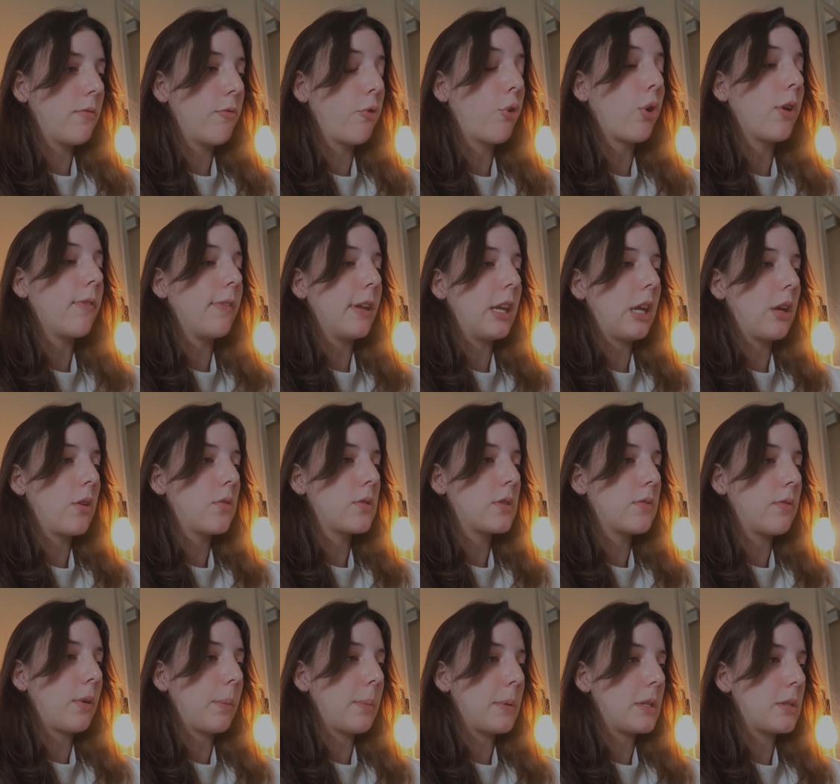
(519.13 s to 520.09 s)
four
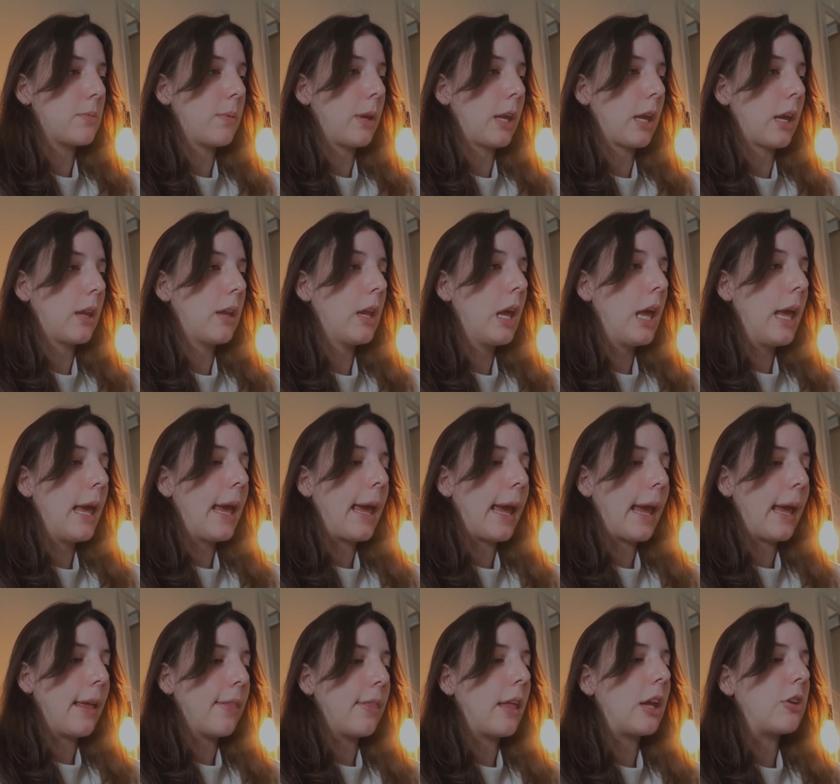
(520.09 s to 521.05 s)
videos from this weekend
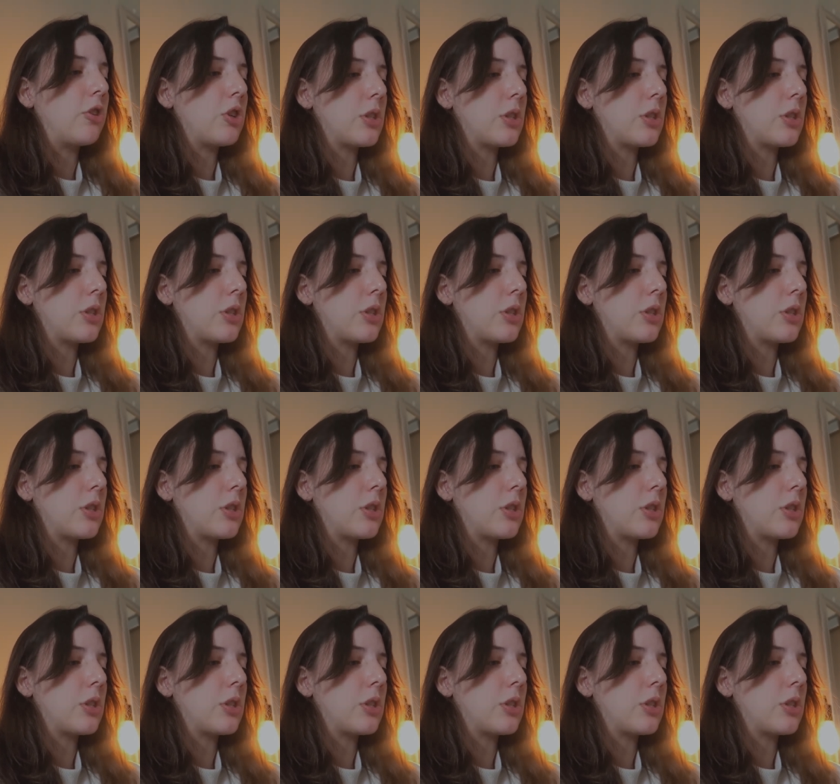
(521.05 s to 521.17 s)
and they